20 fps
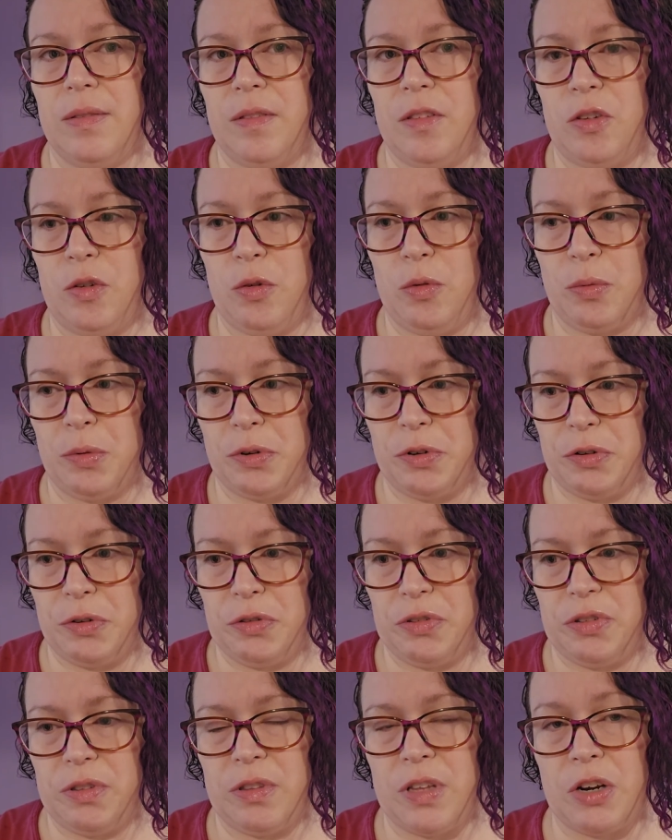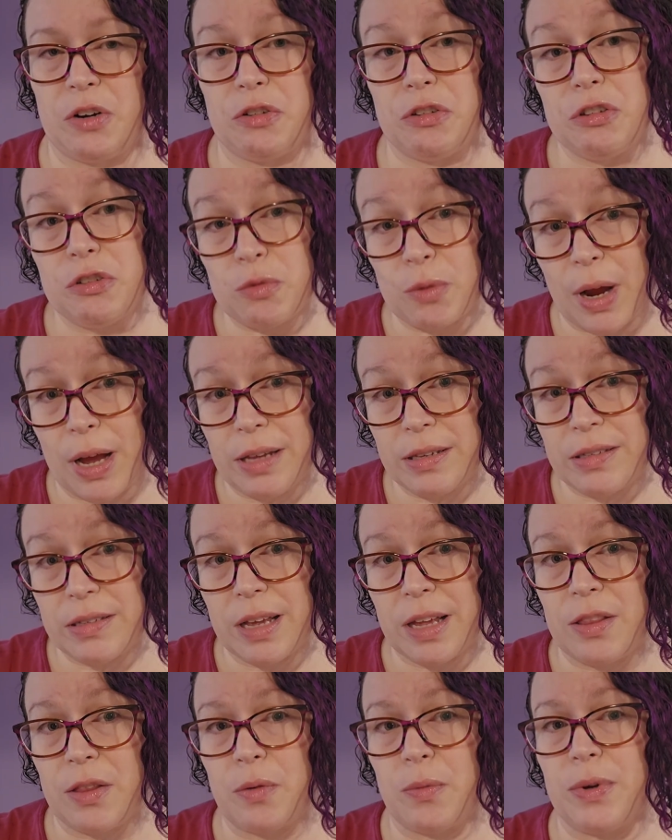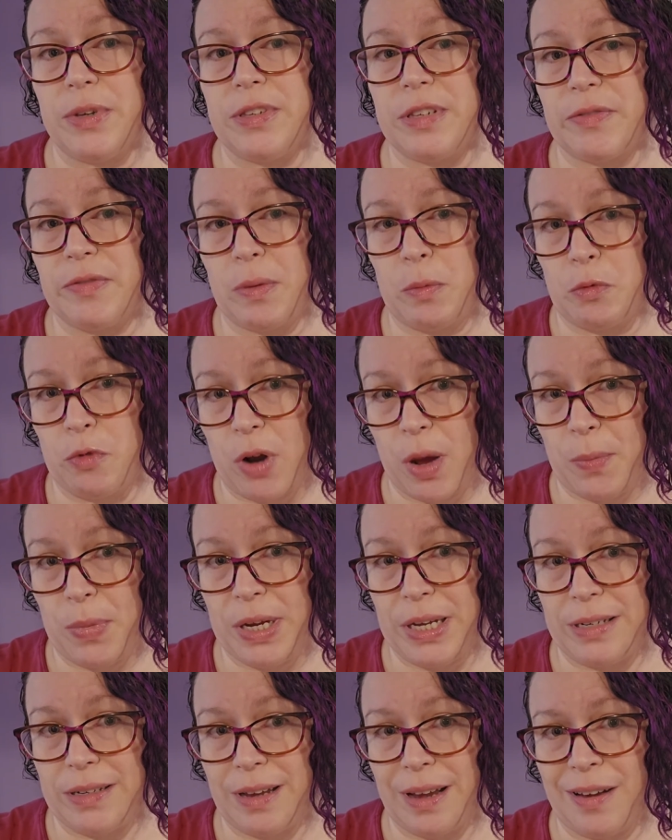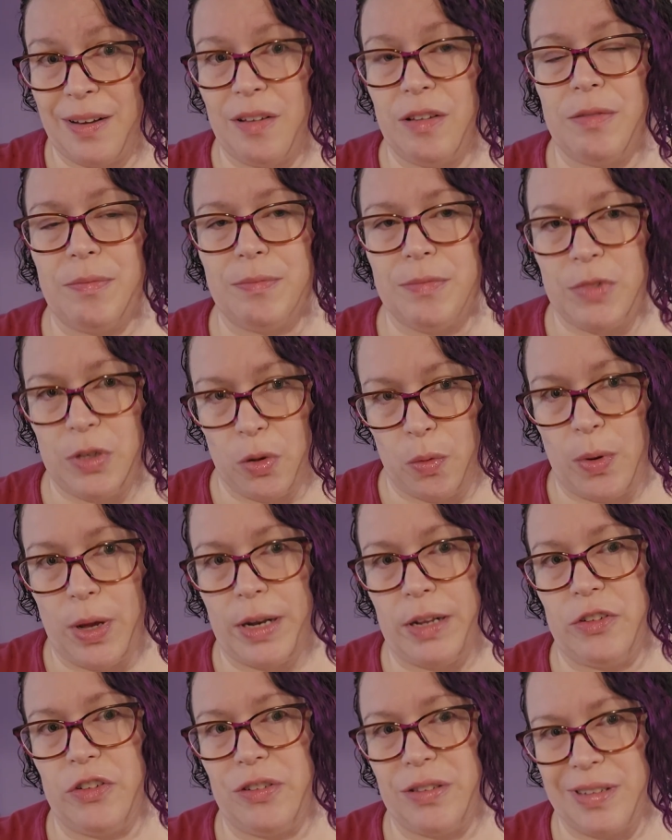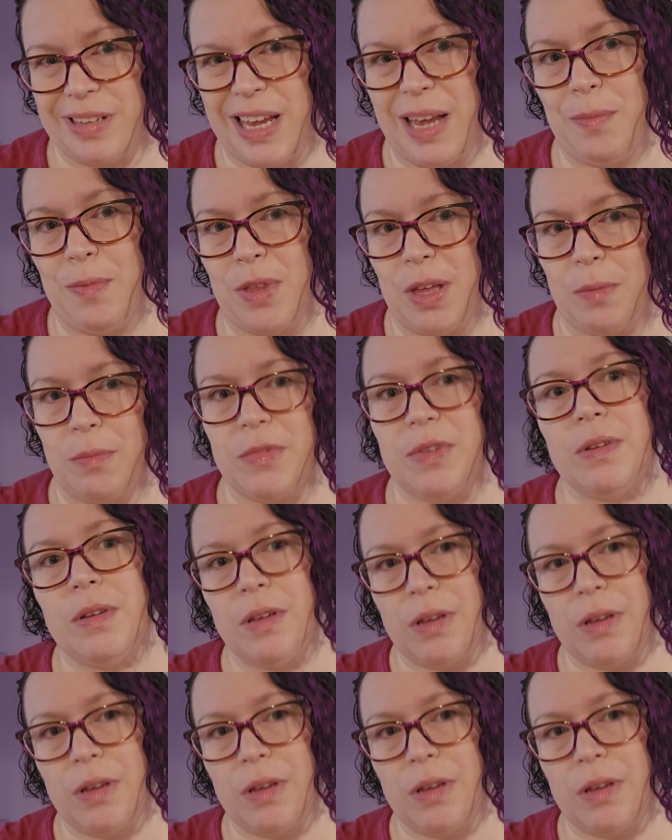to reduce their stress and the risk of them dropping a tail, you'll want to just keep them